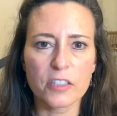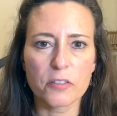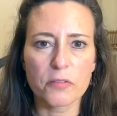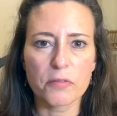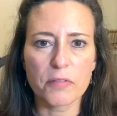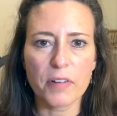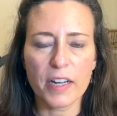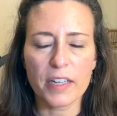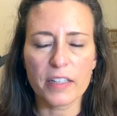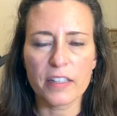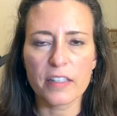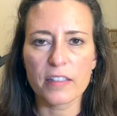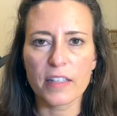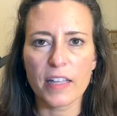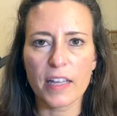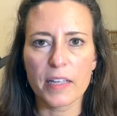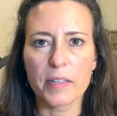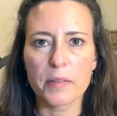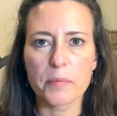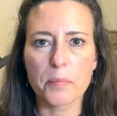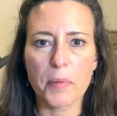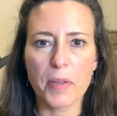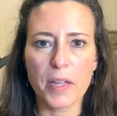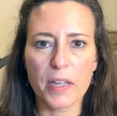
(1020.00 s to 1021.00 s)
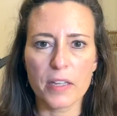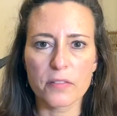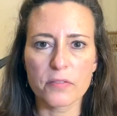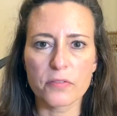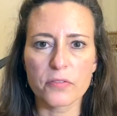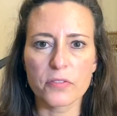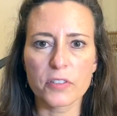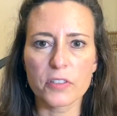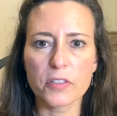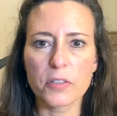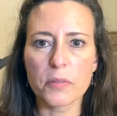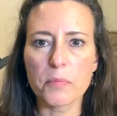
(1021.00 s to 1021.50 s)
regulate
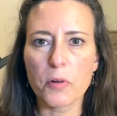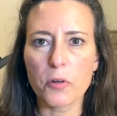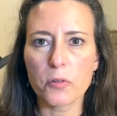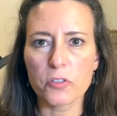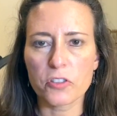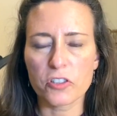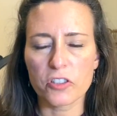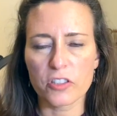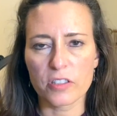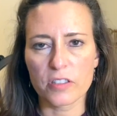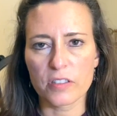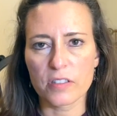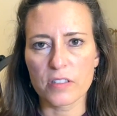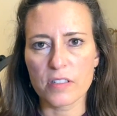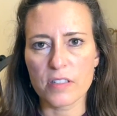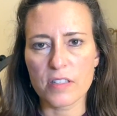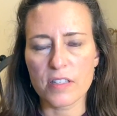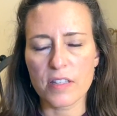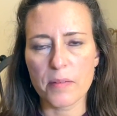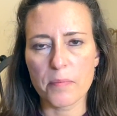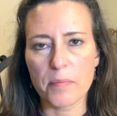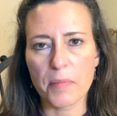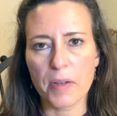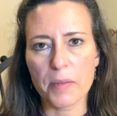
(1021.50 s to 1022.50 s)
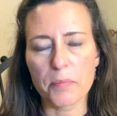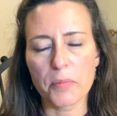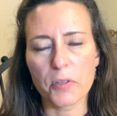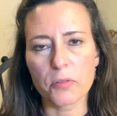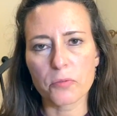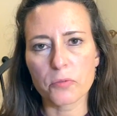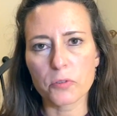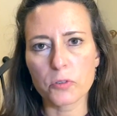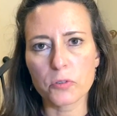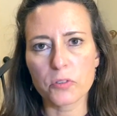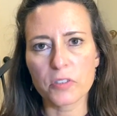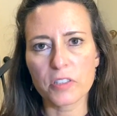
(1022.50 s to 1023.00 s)
painful emotions that might be
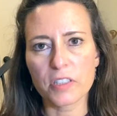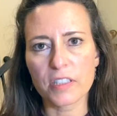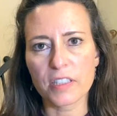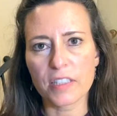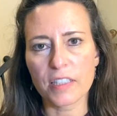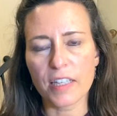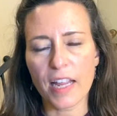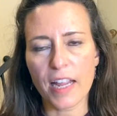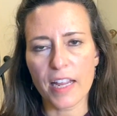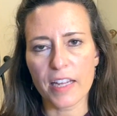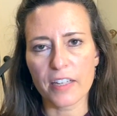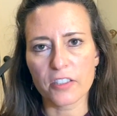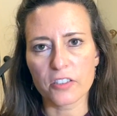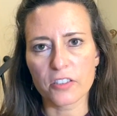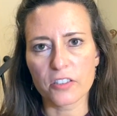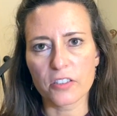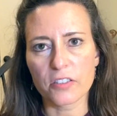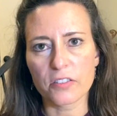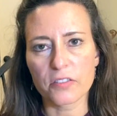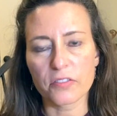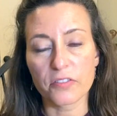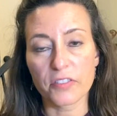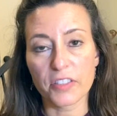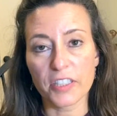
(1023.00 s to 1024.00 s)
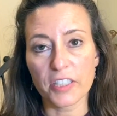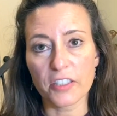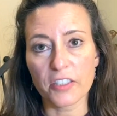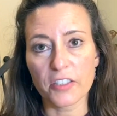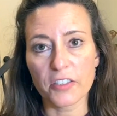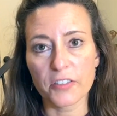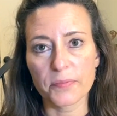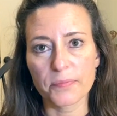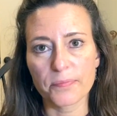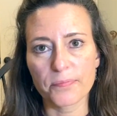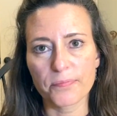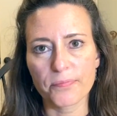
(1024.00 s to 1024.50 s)
rooted in anger or
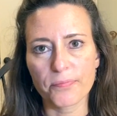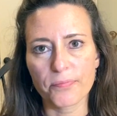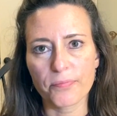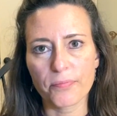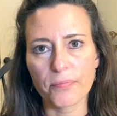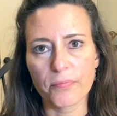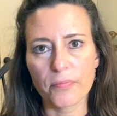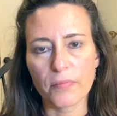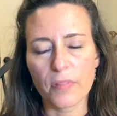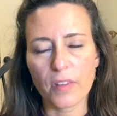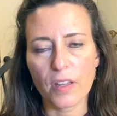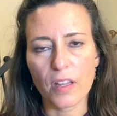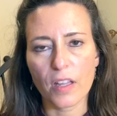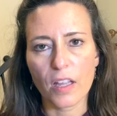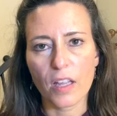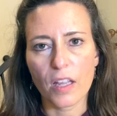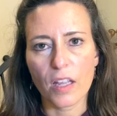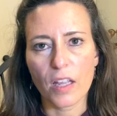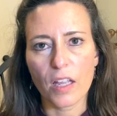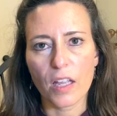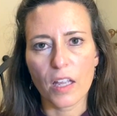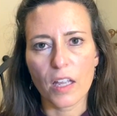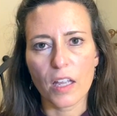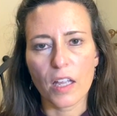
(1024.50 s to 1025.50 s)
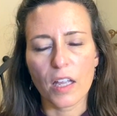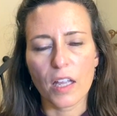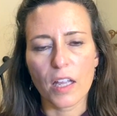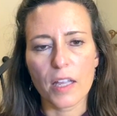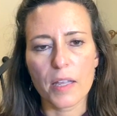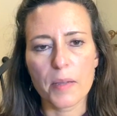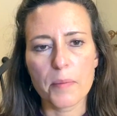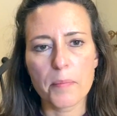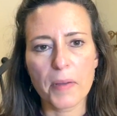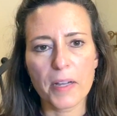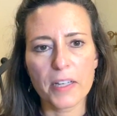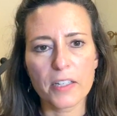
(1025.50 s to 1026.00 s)
fear.
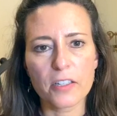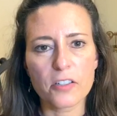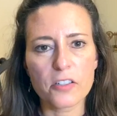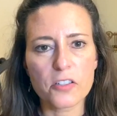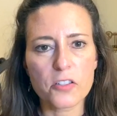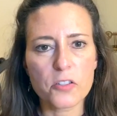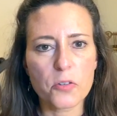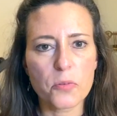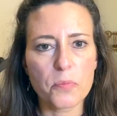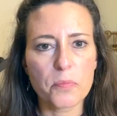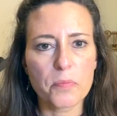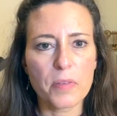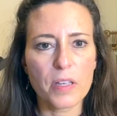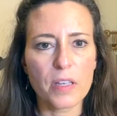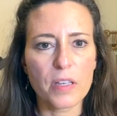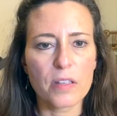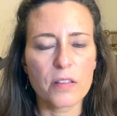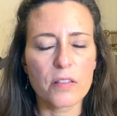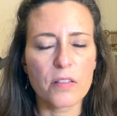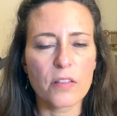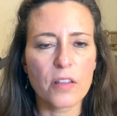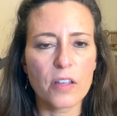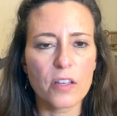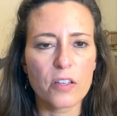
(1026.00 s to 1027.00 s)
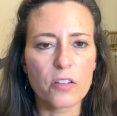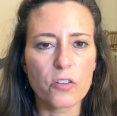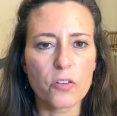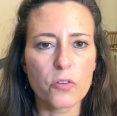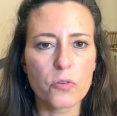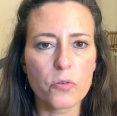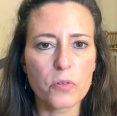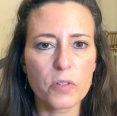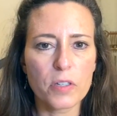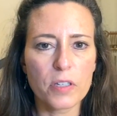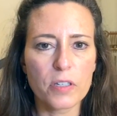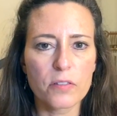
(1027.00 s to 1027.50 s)
It might also mean that
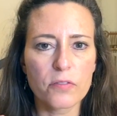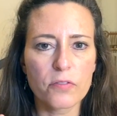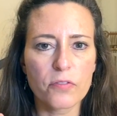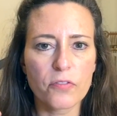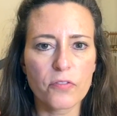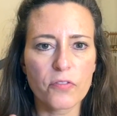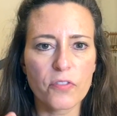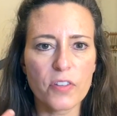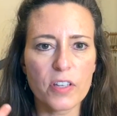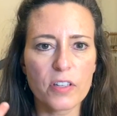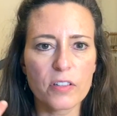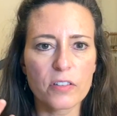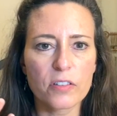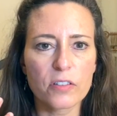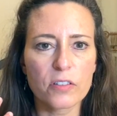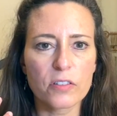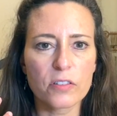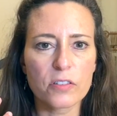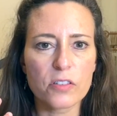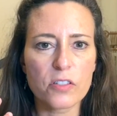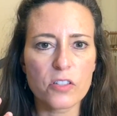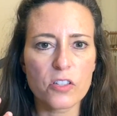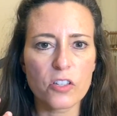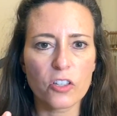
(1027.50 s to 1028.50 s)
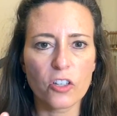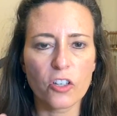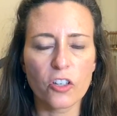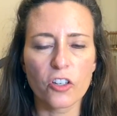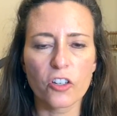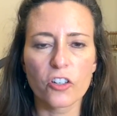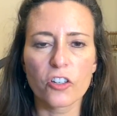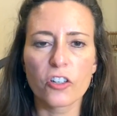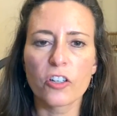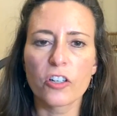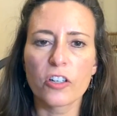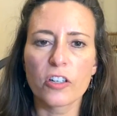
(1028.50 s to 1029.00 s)
you can feel
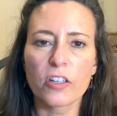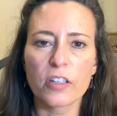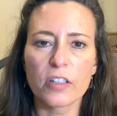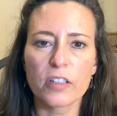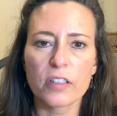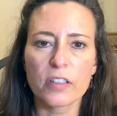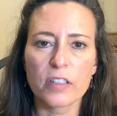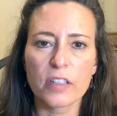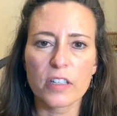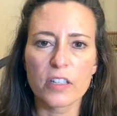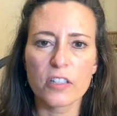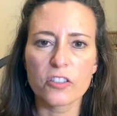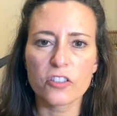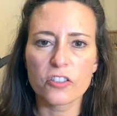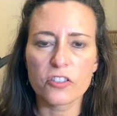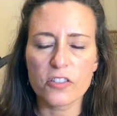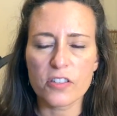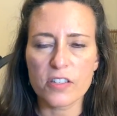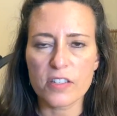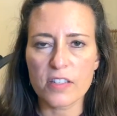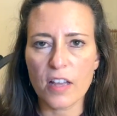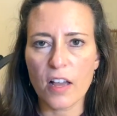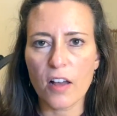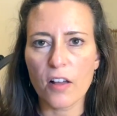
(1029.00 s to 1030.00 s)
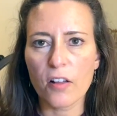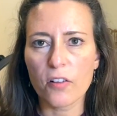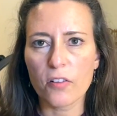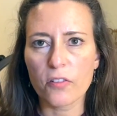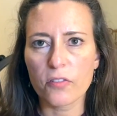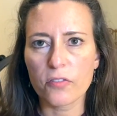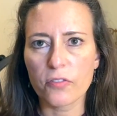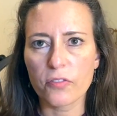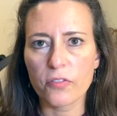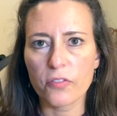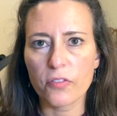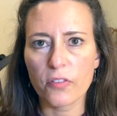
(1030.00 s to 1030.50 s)
secure in
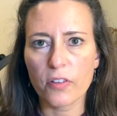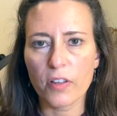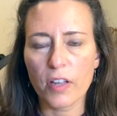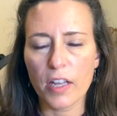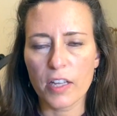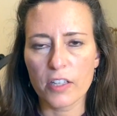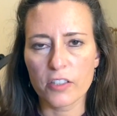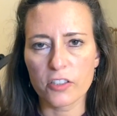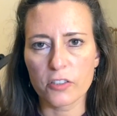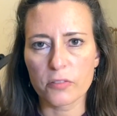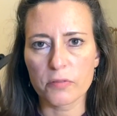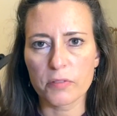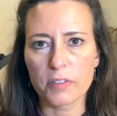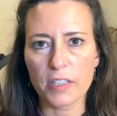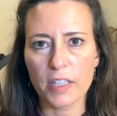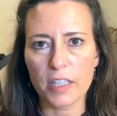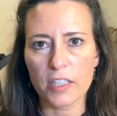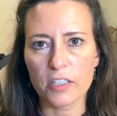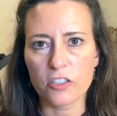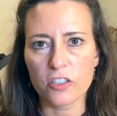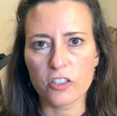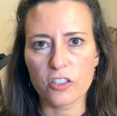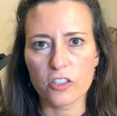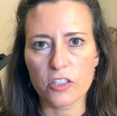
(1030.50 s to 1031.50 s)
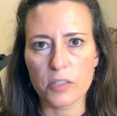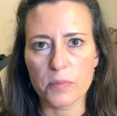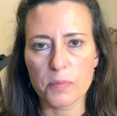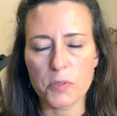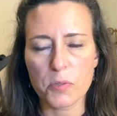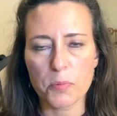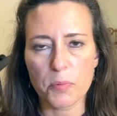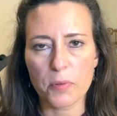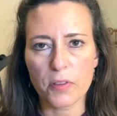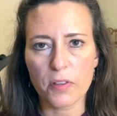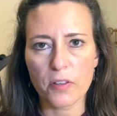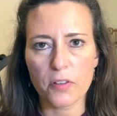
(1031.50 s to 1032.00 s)
yourself and your
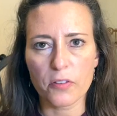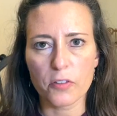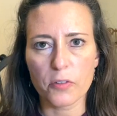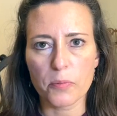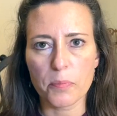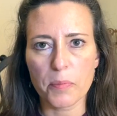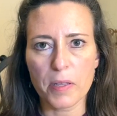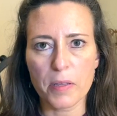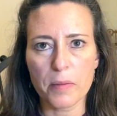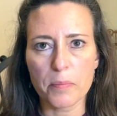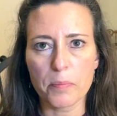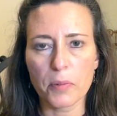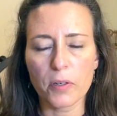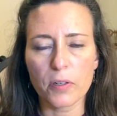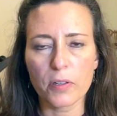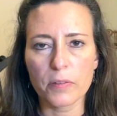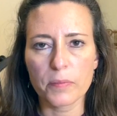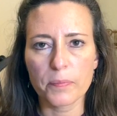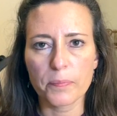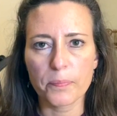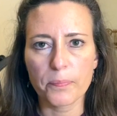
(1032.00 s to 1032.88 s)
relationships with other people.